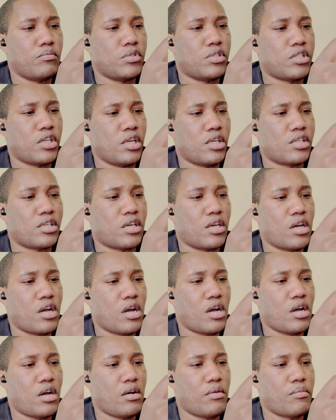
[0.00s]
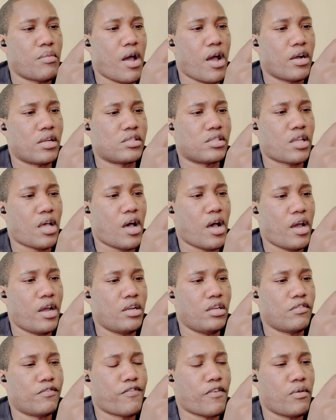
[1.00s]
zinc
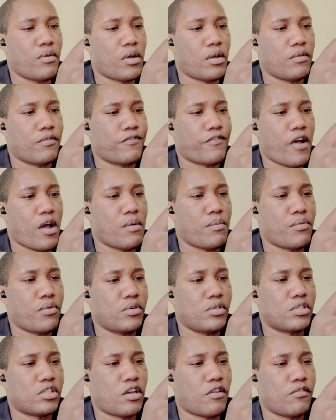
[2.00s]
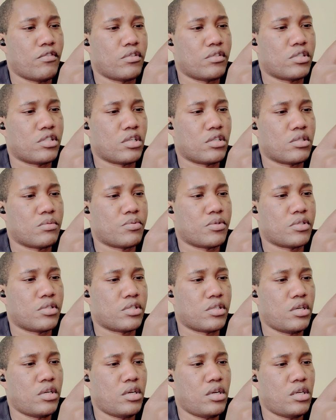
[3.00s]
oxide,
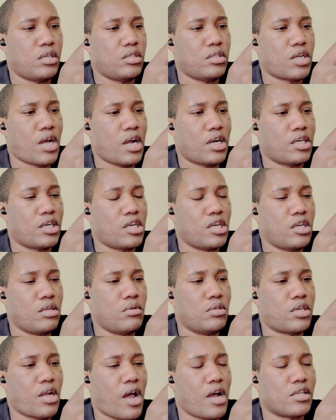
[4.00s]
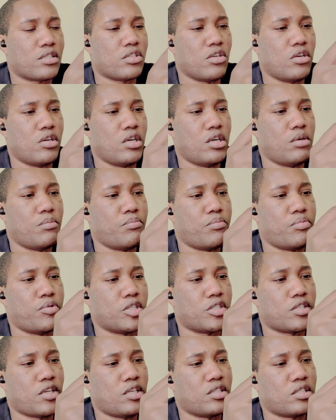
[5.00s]
5.76%, and titanium dioxide. So it
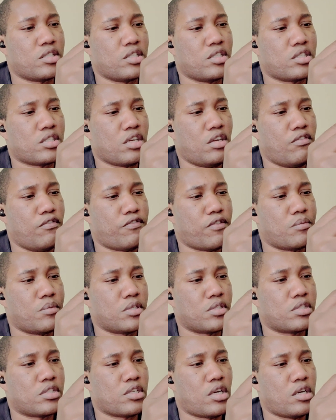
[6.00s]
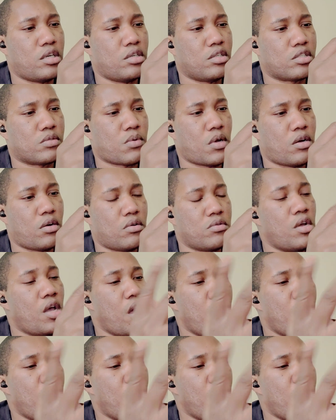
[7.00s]
protects the skin from the sun as well.